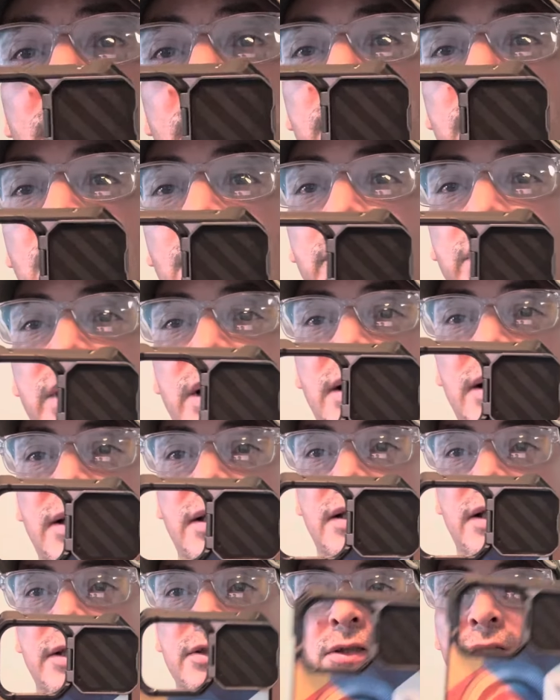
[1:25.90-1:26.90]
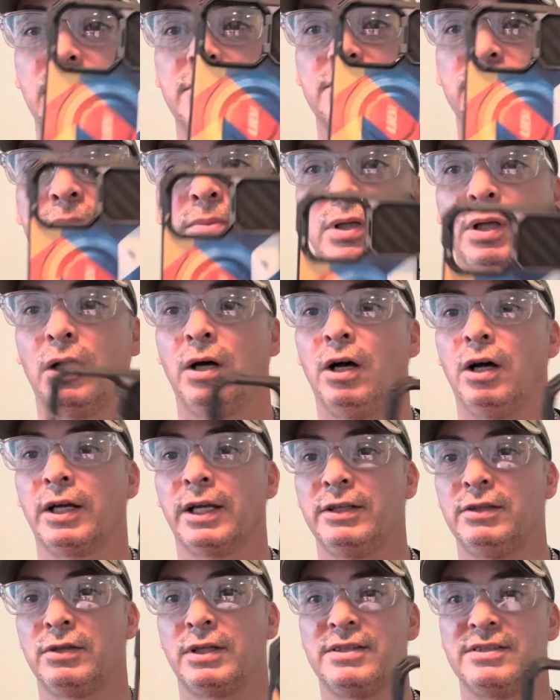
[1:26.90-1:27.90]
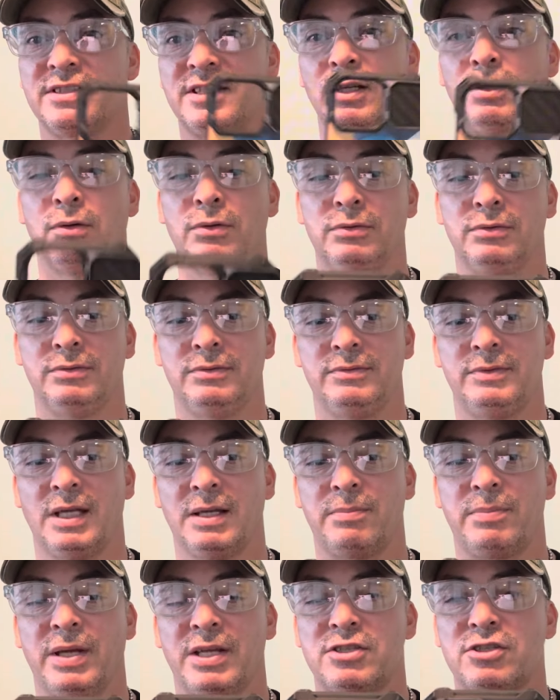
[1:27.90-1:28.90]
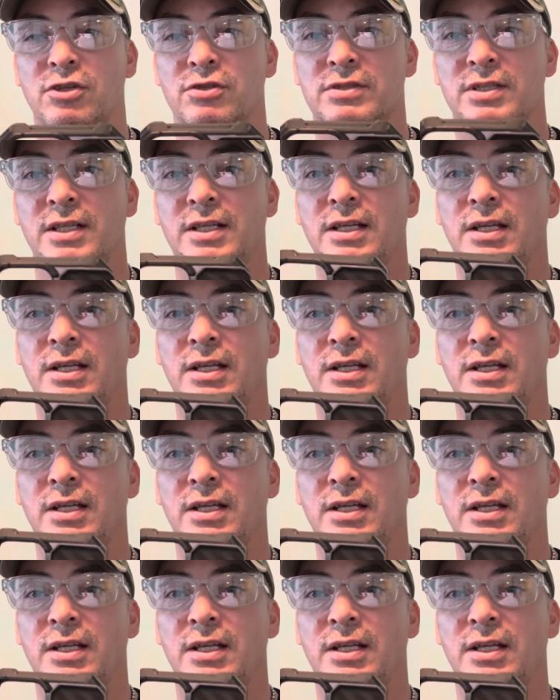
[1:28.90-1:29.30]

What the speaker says: completely, and you can blog and you can still take pictures